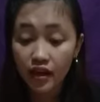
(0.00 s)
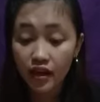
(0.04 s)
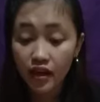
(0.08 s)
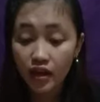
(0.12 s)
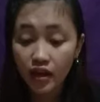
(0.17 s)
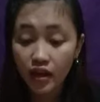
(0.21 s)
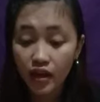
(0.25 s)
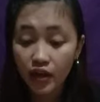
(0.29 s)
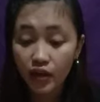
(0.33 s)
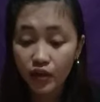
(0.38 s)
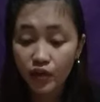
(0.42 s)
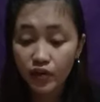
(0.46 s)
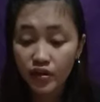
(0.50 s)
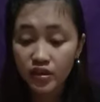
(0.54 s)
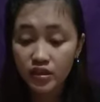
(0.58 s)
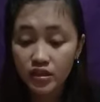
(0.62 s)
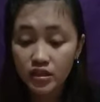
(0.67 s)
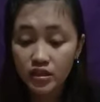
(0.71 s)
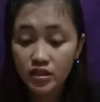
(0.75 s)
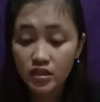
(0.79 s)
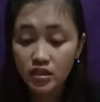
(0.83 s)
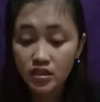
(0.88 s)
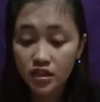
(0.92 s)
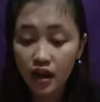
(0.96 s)

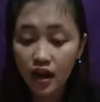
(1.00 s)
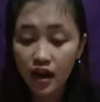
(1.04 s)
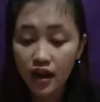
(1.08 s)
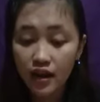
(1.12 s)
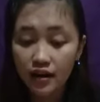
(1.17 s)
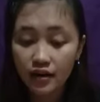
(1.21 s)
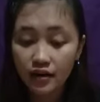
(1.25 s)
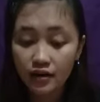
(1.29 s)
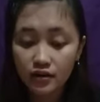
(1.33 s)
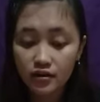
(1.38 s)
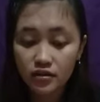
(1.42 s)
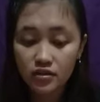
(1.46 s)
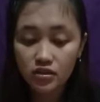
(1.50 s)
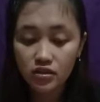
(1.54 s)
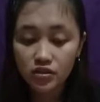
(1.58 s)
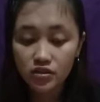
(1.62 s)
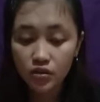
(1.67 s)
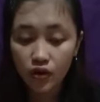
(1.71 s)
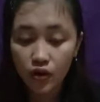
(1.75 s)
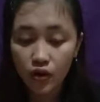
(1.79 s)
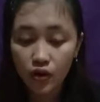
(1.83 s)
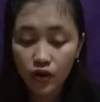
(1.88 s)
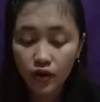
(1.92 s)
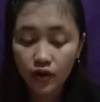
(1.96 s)
Equities are
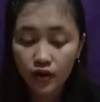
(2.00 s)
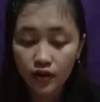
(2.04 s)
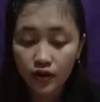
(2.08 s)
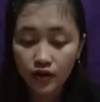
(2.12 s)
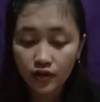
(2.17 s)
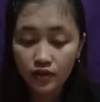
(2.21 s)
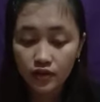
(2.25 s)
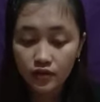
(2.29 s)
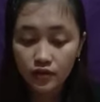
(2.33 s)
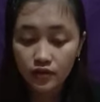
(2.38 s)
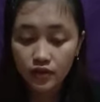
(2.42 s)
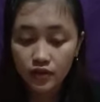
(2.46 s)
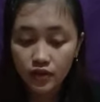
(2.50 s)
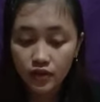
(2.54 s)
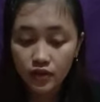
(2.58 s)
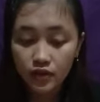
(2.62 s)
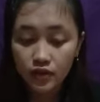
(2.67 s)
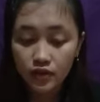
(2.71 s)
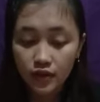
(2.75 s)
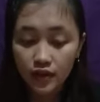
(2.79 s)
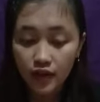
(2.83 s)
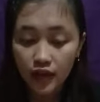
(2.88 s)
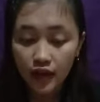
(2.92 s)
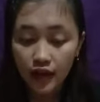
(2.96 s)
stock
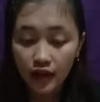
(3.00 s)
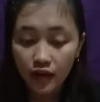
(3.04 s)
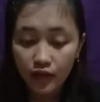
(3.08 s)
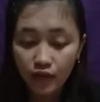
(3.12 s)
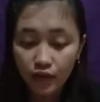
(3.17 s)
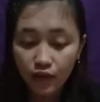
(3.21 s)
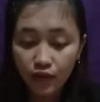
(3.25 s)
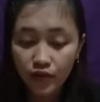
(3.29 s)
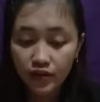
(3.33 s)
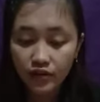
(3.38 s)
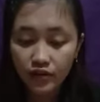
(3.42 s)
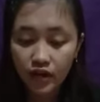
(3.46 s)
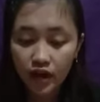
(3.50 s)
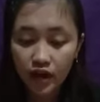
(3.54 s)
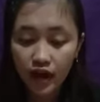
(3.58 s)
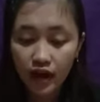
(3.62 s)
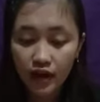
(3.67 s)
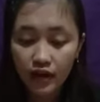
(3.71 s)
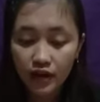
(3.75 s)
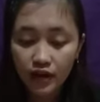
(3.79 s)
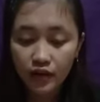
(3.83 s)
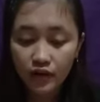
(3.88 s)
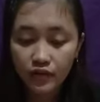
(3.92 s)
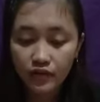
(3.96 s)
with
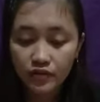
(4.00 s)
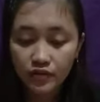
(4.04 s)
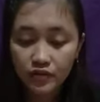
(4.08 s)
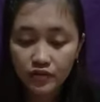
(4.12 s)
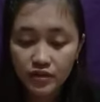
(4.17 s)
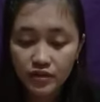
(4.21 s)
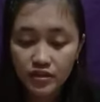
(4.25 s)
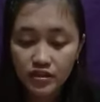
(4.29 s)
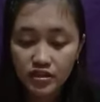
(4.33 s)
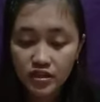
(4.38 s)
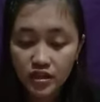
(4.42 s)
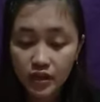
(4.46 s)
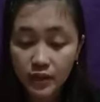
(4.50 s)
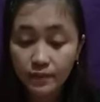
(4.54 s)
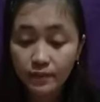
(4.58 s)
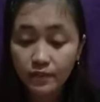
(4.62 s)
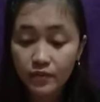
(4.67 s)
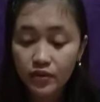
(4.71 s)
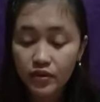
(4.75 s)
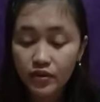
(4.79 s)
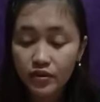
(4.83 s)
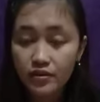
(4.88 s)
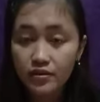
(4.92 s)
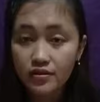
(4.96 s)
our ownership
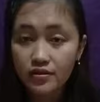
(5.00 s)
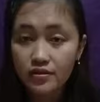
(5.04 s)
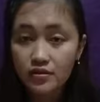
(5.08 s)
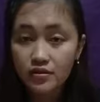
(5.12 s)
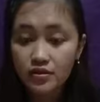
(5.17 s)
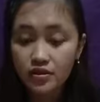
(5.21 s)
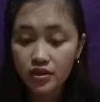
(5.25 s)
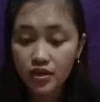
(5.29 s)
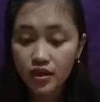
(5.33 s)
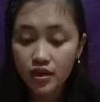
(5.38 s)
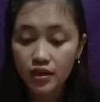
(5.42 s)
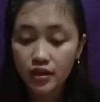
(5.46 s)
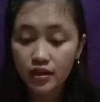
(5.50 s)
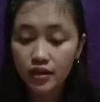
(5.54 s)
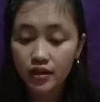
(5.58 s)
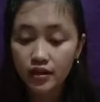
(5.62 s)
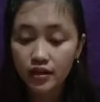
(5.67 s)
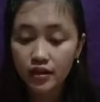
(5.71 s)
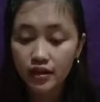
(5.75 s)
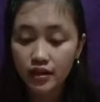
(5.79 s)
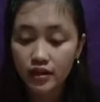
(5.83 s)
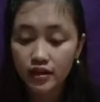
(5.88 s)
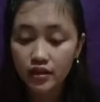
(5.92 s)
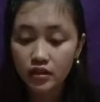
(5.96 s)
share
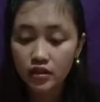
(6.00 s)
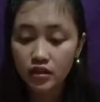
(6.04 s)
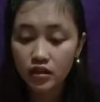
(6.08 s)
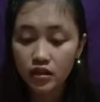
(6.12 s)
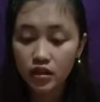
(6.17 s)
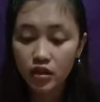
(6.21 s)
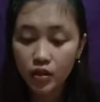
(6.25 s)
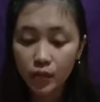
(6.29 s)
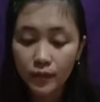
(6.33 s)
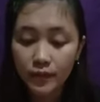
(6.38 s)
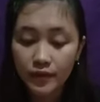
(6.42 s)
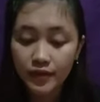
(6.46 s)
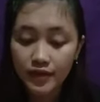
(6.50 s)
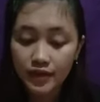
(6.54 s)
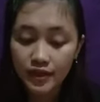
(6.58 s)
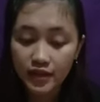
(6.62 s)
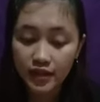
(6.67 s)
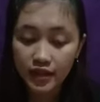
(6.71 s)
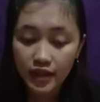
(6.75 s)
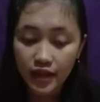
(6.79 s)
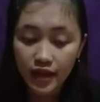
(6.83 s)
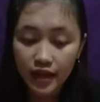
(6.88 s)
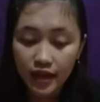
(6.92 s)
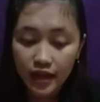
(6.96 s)
in a company.
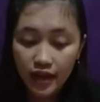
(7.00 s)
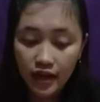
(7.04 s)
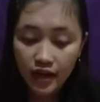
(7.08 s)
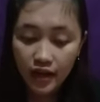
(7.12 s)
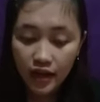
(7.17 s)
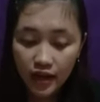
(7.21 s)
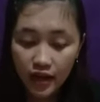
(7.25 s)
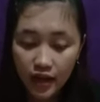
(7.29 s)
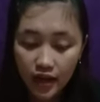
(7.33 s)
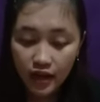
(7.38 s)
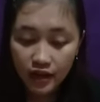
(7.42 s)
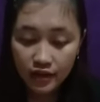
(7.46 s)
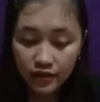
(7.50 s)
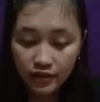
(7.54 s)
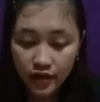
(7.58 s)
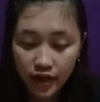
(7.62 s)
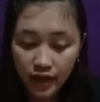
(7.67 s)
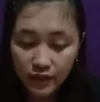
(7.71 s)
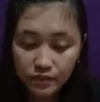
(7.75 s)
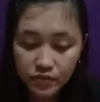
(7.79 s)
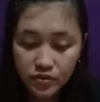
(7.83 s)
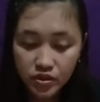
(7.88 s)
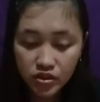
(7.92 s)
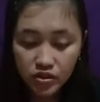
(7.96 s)

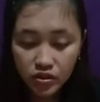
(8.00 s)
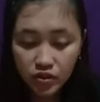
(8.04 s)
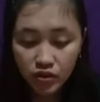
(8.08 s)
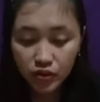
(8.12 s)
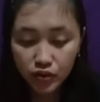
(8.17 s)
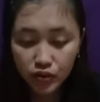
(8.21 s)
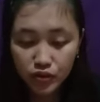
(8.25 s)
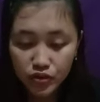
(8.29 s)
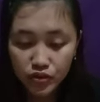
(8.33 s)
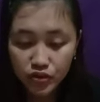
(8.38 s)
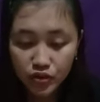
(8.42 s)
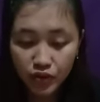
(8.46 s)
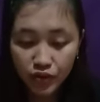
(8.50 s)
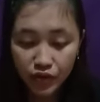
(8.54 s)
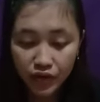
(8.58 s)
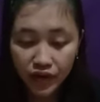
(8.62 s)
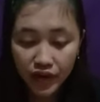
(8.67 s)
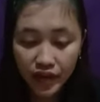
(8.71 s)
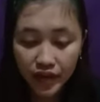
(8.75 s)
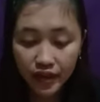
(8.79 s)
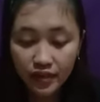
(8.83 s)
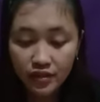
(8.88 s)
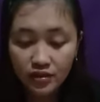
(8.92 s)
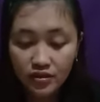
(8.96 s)
Debt
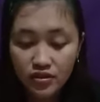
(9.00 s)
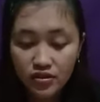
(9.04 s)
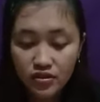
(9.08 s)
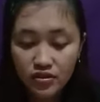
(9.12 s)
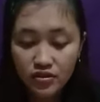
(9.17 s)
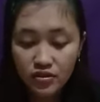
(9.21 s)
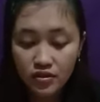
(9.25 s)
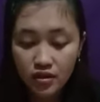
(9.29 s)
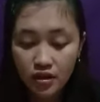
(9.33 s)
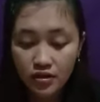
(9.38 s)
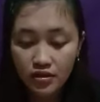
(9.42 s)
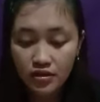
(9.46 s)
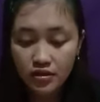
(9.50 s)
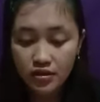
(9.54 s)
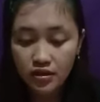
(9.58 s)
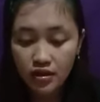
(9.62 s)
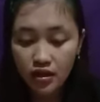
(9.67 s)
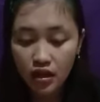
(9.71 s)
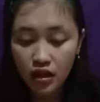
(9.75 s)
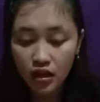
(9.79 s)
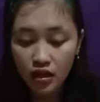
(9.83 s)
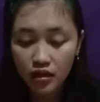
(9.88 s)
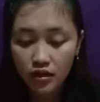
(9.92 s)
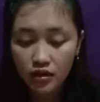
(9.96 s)
securities such
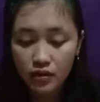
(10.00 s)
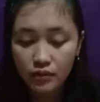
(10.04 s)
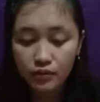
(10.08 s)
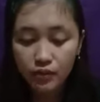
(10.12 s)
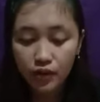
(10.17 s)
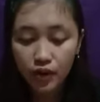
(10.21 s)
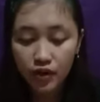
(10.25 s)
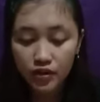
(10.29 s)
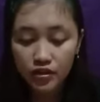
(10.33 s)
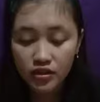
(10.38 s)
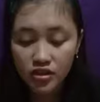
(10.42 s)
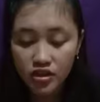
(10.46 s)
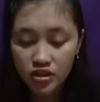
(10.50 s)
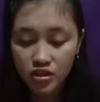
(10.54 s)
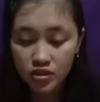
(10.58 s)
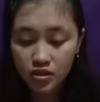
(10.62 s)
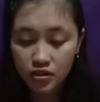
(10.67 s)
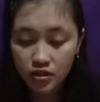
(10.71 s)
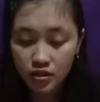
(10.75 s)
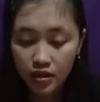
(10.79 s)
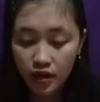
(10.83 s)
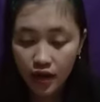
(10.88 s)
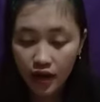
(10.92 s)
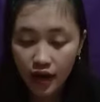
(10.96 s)
as bonds
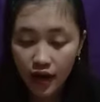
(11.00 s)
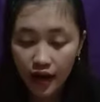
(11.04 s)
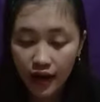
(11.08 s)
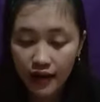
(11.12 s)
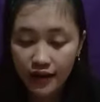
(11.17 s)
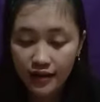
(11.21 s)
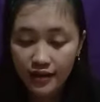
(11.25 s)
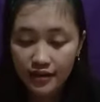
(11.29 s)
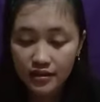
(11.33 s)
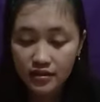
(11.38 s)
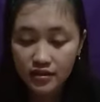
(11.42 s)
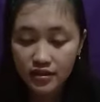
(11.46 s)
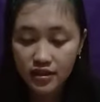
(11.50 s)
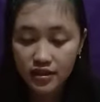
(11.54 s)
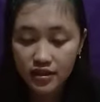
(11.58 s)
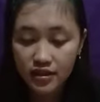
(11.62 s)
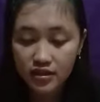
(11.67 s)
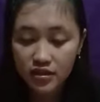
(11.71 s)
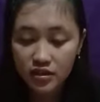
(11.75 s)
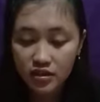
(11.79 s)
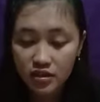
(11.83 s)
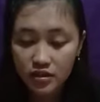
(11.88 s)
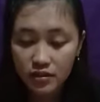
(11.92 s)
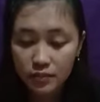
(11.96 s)
are
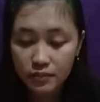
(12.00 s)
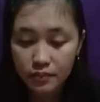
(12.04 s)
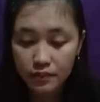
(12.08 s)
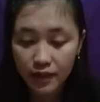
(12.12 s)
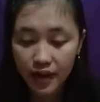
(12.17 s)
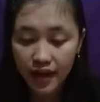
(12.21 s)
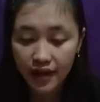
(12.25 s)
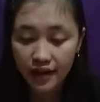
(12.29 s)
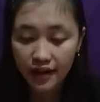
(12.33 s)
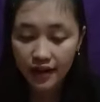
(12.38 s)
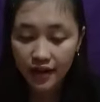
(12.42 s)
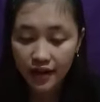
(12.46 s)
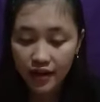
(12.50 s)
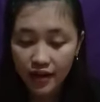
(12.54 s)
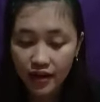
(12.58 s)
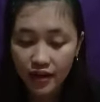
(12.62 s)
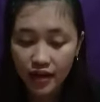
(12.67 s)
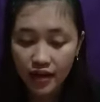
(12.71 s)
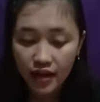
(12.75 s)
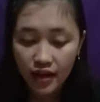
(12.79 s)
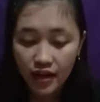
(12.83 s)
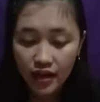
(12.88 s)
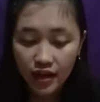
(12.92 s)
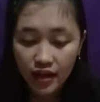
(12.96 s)
interest-bearing
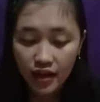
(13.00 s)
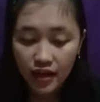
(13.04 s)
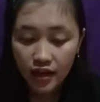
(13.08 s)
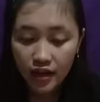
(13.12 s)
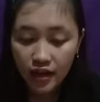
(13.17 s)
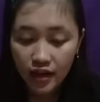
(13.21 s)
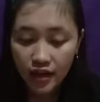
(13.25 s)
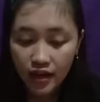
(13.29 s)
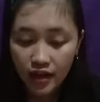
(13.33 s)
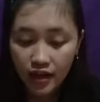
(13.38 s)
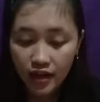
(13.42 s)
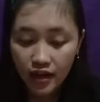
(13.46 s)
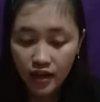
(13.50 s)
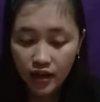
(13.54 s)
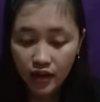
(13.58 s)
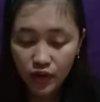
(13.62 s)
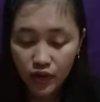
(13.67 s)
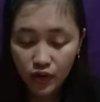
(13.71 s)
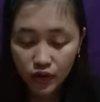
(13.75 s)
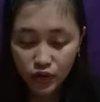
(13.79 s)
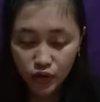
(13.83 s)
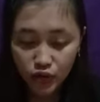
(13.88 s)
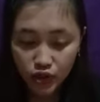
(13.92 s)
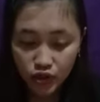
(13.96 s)

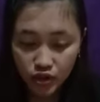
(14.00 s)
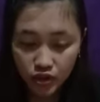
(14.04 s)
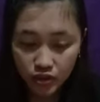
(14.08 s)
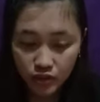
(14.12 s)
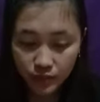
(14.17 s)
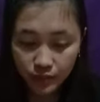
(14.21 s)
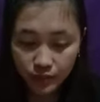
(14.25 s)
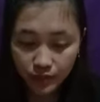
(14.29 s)
use.